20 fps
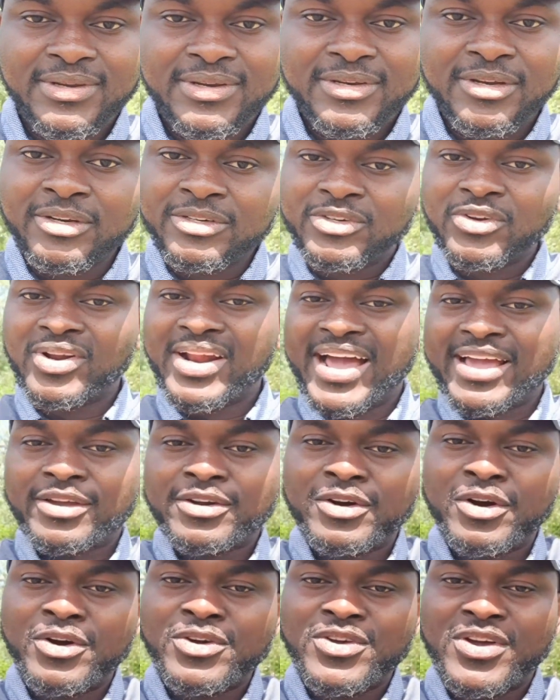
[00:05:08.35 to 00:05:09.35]
Don't do like,
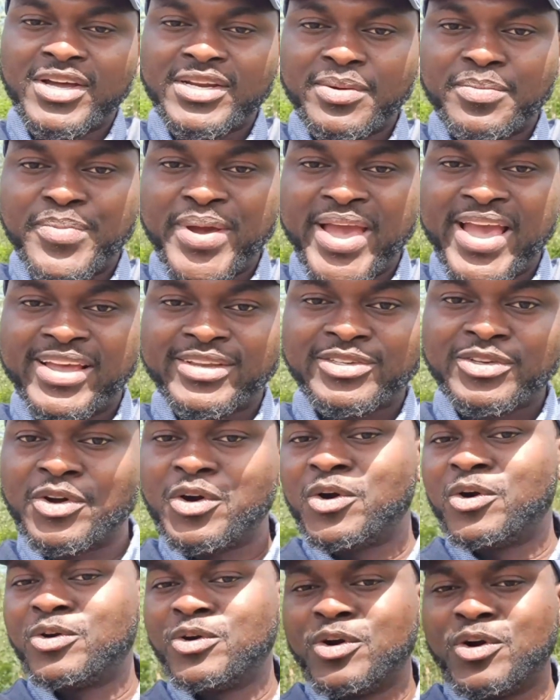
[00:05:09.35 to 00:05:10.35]
oh, you're the best.
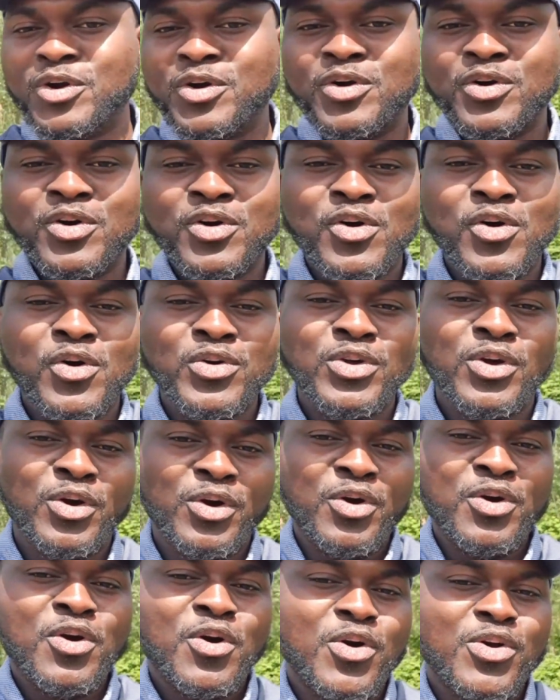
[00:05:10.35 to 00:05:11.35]

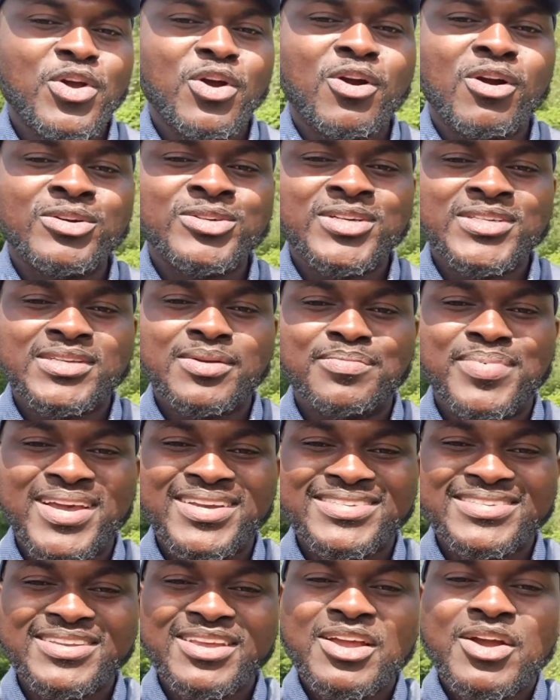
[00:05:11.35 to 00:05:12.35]
Your country is the
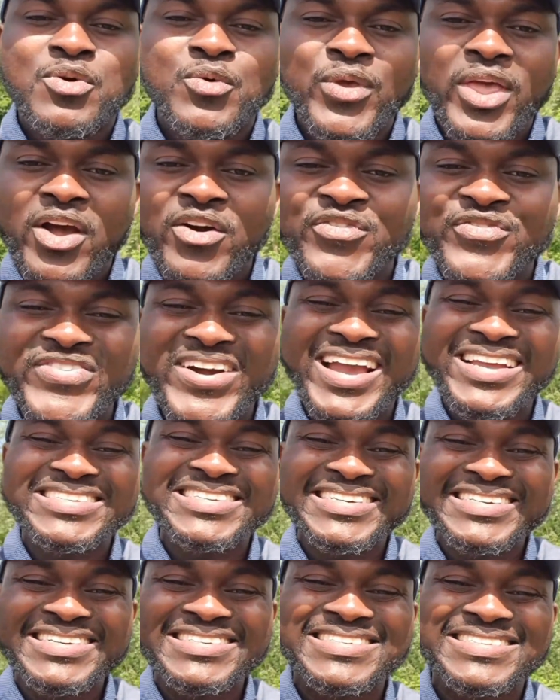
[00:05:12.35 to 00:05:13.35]
best. We are
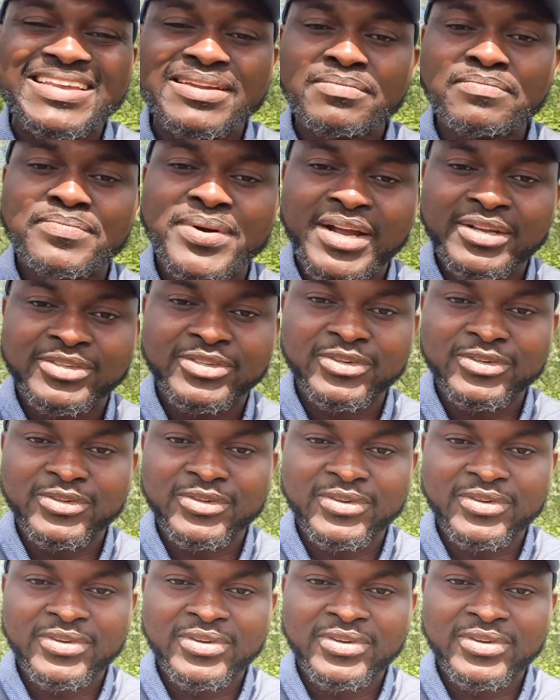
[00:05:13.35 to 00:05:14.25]
fighting the same battle.